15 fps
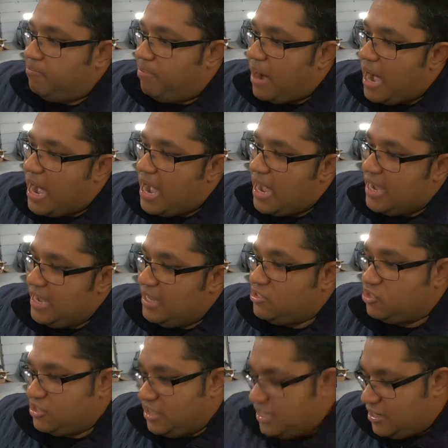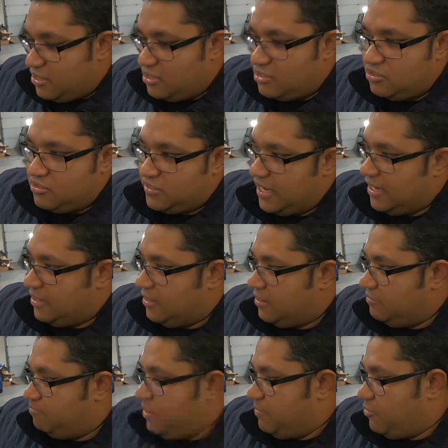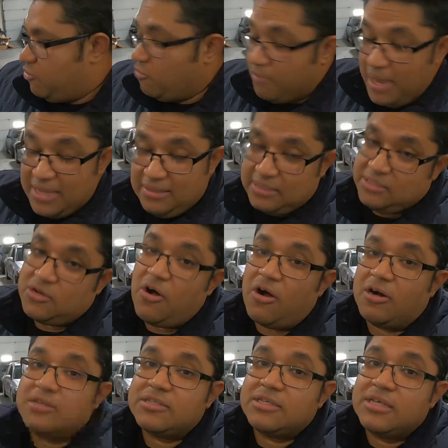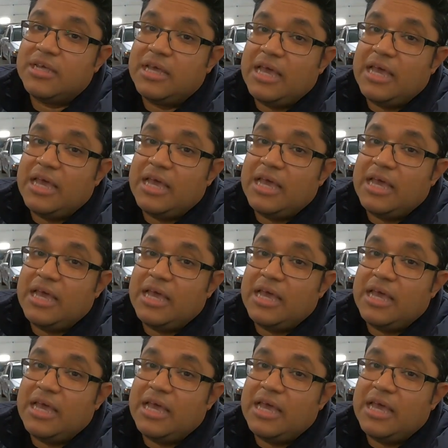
by engineers and people who make these cars.